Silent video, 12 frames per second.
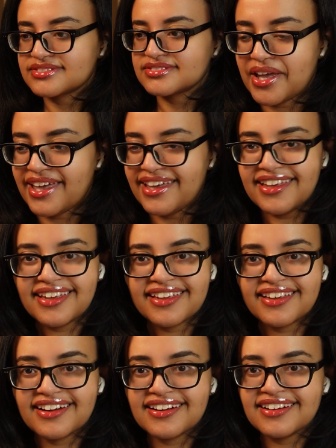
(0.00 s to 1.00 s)

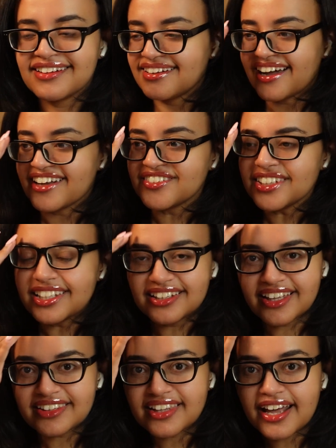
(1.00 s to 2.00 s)
Okay, I really
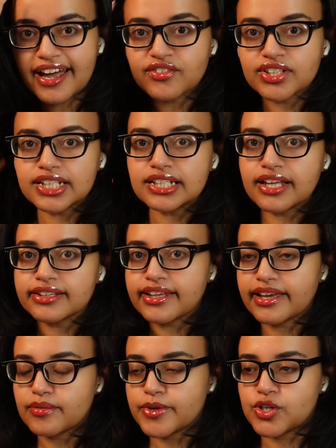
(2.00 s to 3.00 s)
like that. I really like
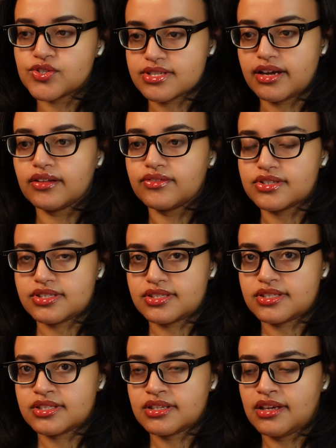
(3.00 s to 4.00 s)
the animation style of
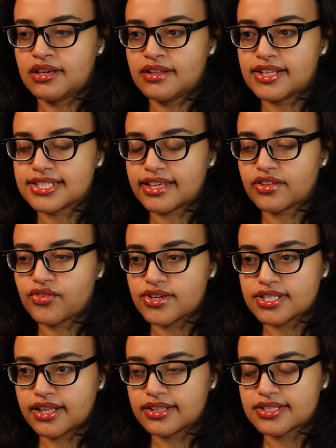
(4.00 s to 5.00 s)
this. That's like the
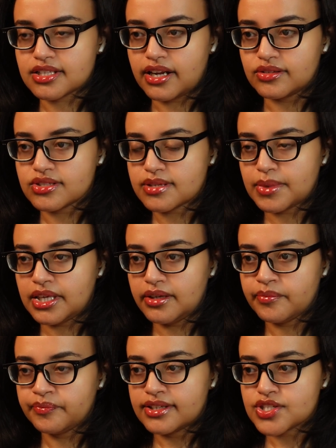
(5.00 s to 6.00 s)
first thing that stood out to
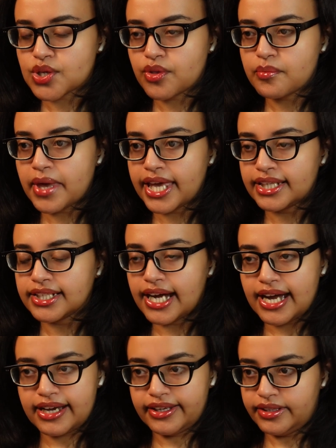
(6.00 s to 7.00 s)
me. And so the main
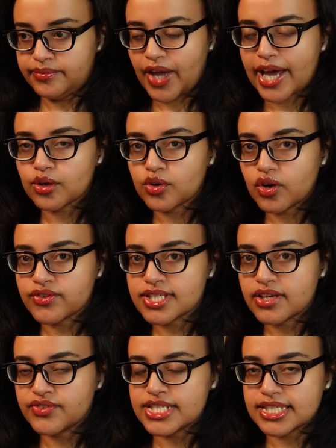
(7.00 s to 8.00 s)
guy, I don't know
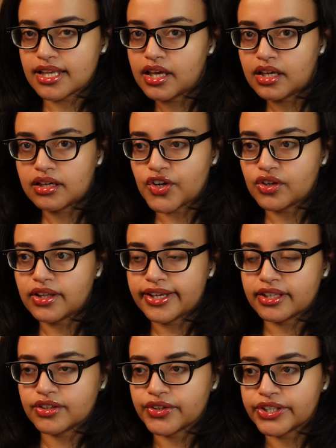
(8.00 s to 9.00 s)
if he's like, there are
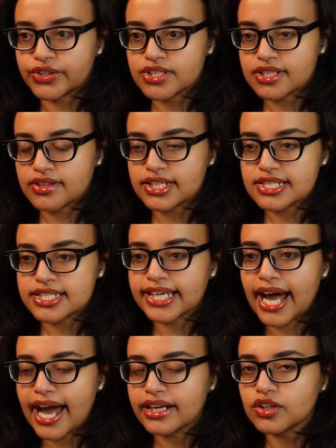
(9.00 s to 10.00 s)
like creatures in this. He
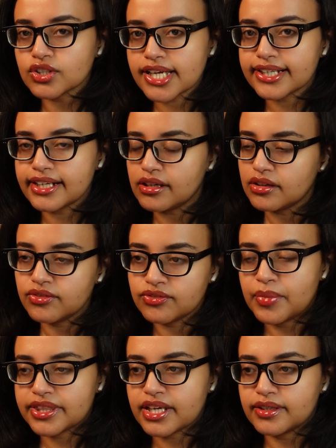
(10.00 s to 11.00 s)
kind of looks like an elf,
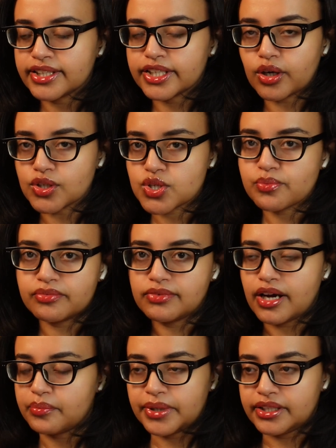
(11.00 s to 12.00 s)
but then he could also
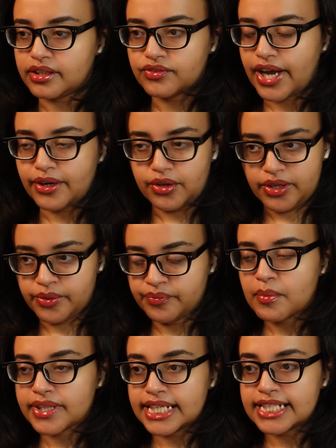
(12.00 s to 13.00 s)
not be an elf. I don't know.
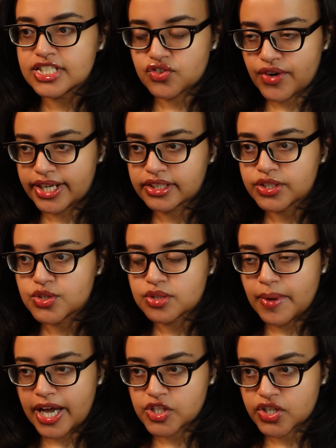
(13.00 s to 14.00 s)
But then his friend can use
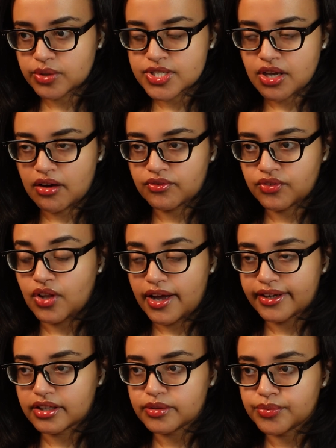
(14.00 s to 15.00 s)
magic. We saw him
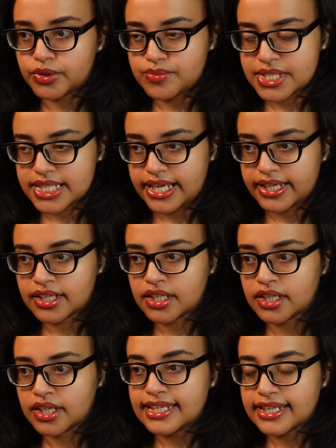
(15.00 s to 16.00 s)
flying on a broomstick.
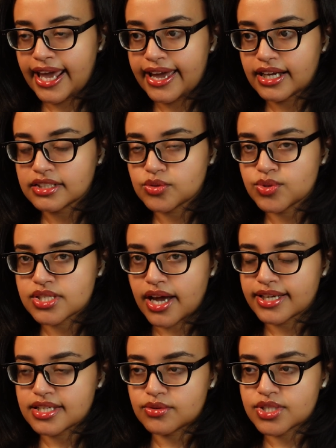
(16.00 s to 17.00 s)
He can't. We
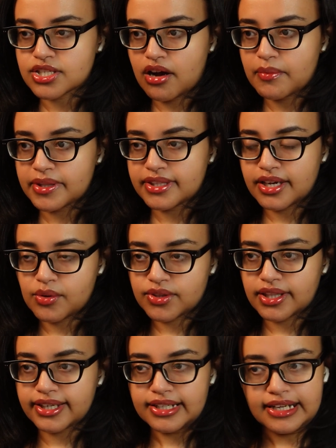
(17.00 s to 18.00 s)
saw him at the end with
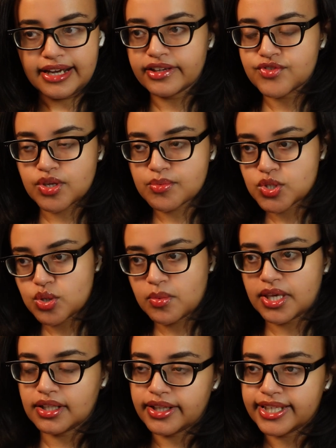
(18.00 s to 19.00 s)
like a knife. So I'm
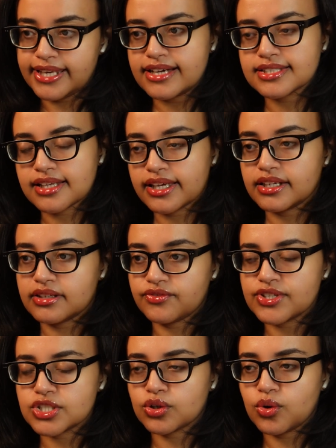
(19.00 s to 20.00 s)
assuming like he has like
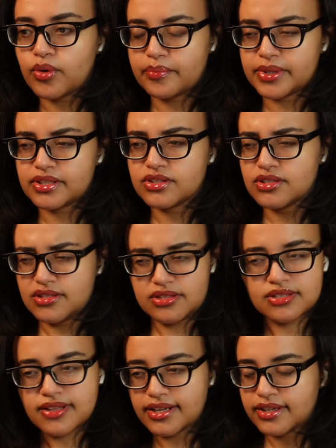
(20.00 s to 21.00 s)
physical
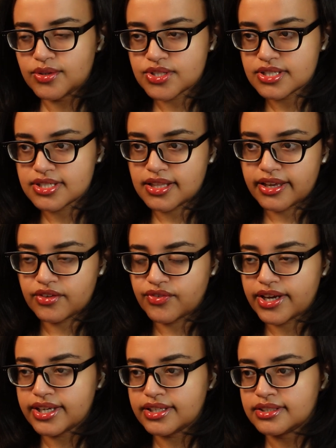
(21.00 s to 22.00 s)
weapons that he uses to like
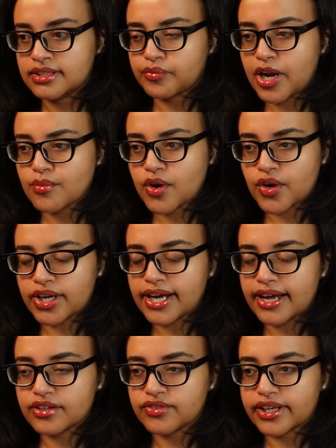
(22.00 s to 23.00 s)
fight. But I'm wondering
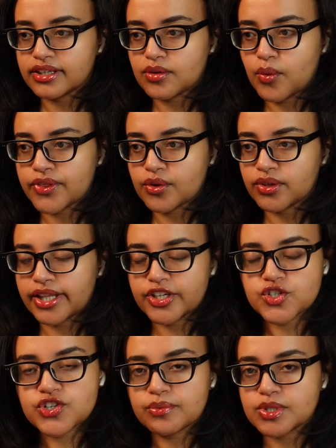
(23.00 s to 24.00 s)
kind of like what the
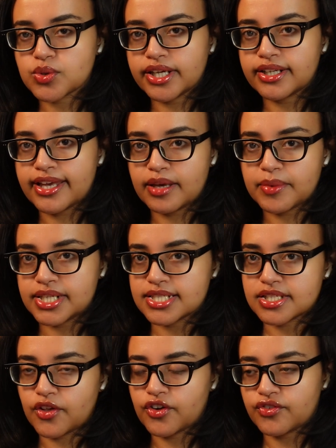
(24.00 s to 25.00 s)
relationship between him and
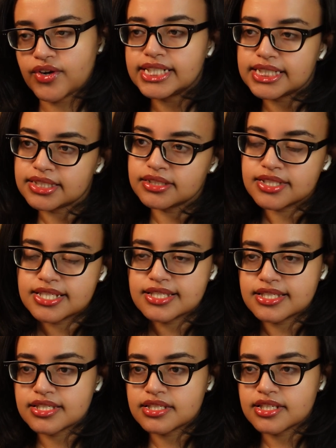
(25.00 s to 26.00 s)
his other friend is,
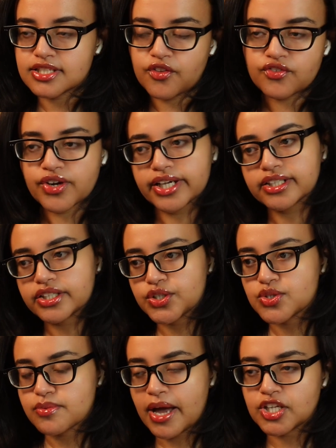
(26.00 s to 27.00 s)
since his other friend can
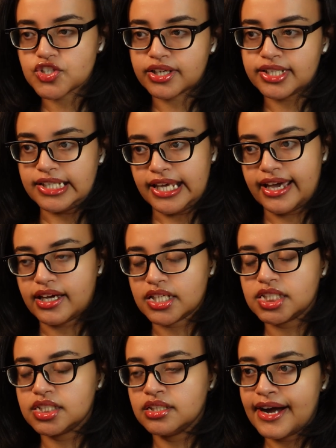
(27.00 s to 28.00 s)
use magic and he
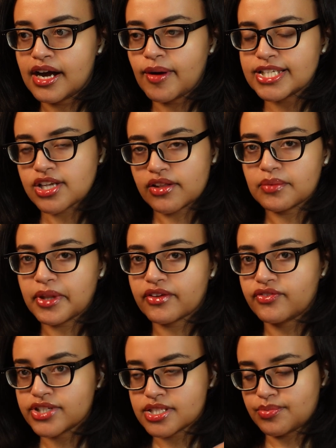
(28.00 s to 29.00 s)
can't. I saw them like
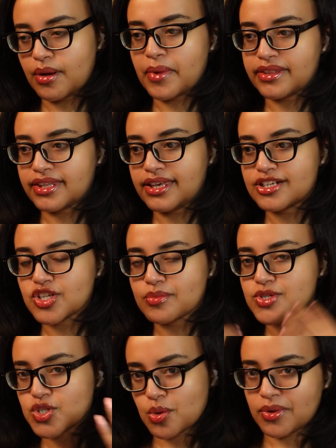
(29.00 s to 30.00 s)
fist bump at the end. So I'm
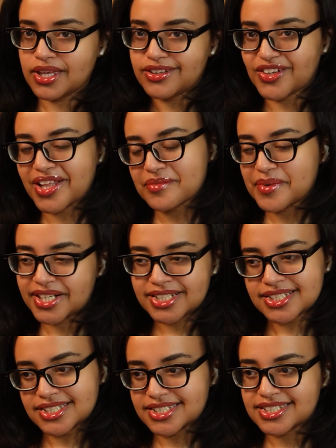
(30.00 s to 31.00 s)
assuming they're like
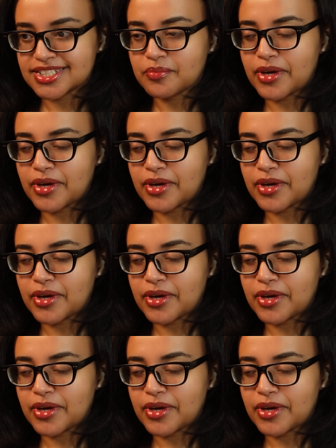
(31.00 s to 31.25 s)
buddies.